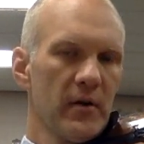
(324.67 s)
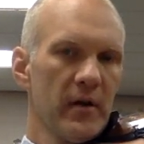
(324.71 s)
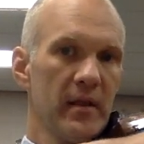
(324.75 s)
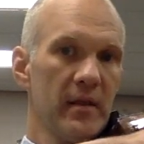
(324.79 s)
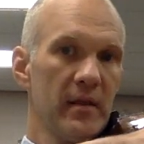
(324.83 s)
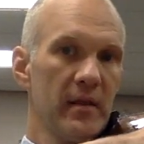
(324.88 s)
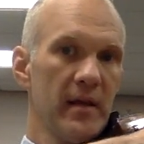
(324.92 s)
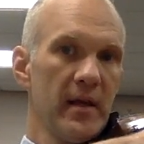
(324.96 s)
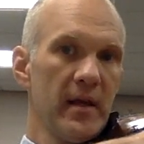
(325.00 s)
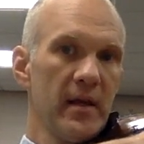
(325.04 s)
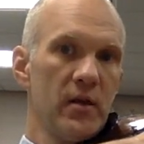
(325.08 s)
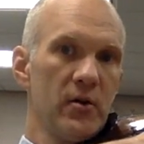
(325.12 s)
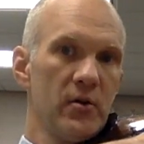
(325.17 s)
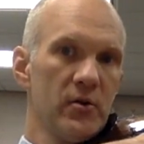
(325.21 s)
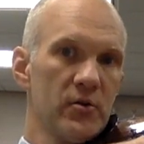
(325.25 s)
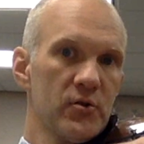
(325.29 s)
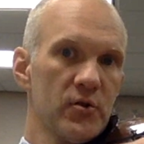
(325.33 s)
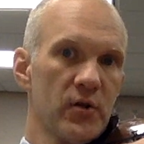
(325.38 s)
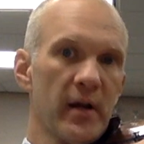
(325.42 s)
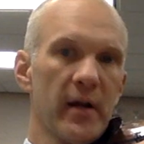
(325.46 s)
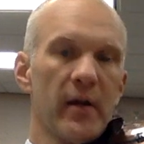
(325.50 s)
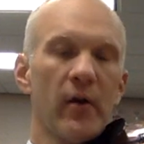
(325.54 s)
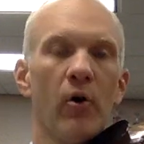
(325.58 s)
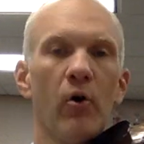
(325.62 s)
Okay, then you
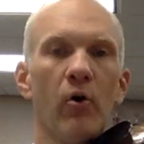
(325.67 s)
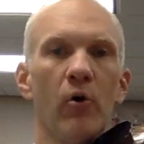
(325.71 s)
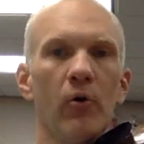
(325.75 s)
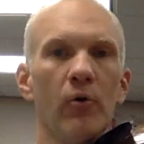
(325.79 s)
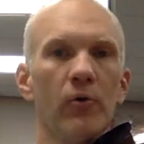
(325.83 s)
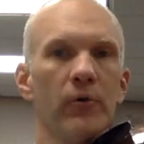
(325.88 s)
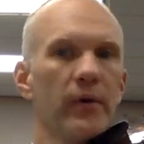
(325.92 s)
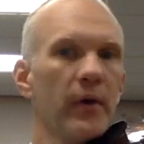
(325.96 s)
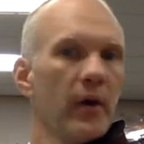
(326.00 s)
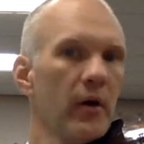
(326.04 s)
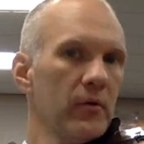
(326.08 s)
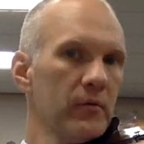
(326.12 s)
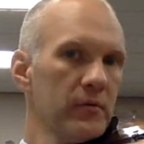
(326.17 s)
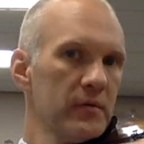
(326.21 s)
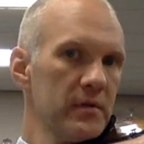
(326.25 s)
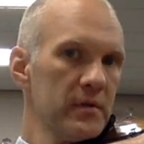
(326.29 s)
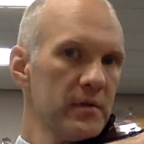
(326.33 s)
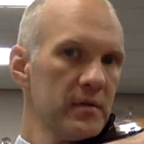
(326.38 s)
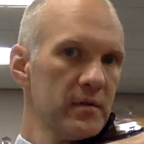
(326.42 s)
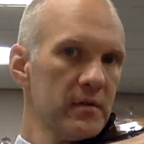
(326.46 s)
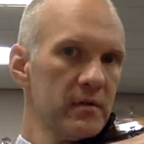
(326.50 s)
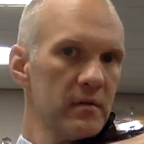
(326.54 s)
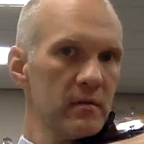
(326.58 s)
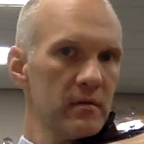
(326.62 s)
can try whole
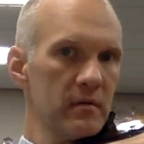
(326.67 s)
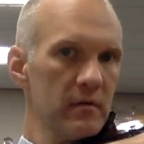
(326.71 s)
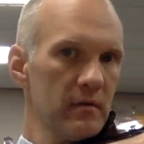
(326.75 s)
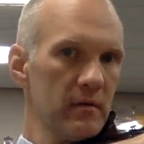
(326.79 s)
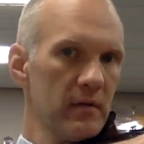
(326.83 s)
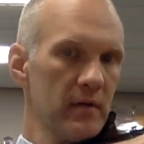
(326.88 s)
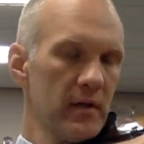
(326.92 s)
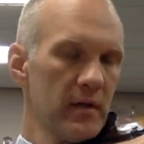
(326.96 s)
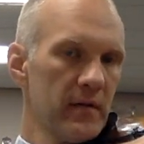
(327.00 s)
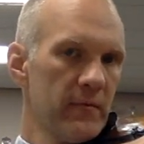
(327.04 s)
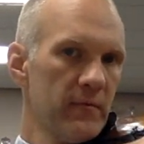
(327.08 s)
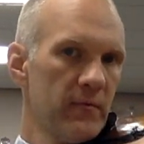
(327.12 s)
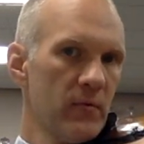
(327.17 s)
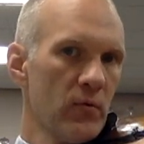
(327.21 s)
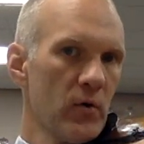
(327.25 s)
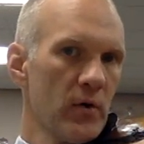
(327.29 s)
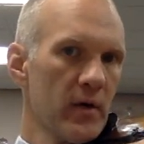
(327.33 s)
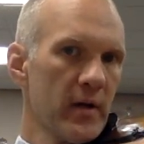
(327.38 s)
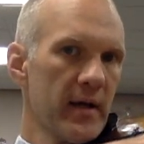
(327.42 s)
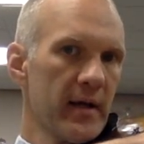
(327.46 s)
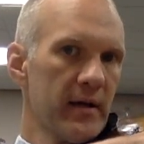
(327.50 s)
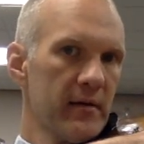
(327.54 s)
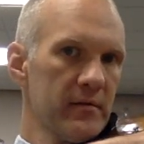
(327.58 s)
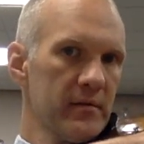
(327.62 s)
notes. Okay,
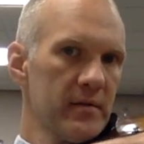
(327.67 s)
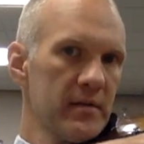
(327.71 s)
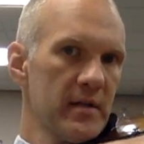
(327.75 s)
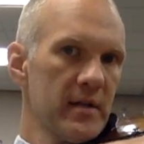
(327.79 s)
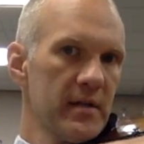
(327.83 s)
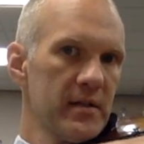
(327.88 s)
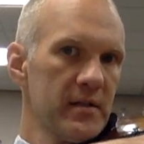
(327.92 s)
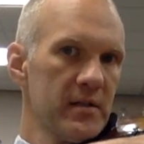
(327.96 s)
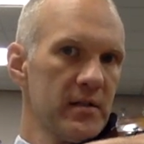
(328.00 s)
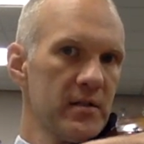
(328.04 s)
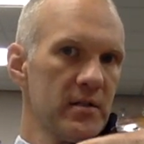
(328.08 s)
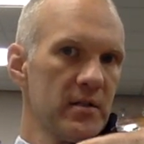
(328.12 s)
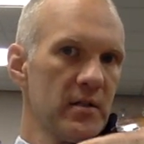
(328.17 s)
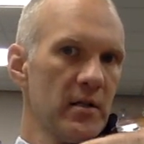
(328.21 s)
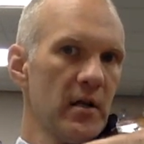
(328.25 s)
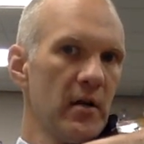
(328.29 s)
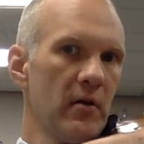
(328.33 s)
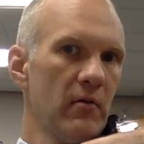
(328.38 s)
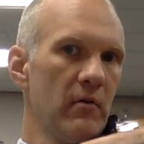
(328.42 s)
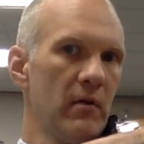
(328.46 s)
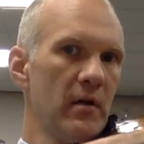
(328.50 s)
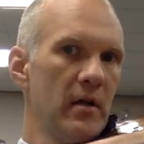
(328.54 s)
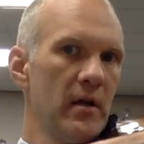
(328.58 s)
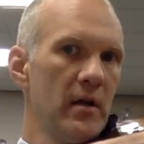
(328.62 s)
4 counts, nice and
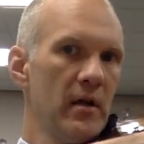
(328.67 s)
slow.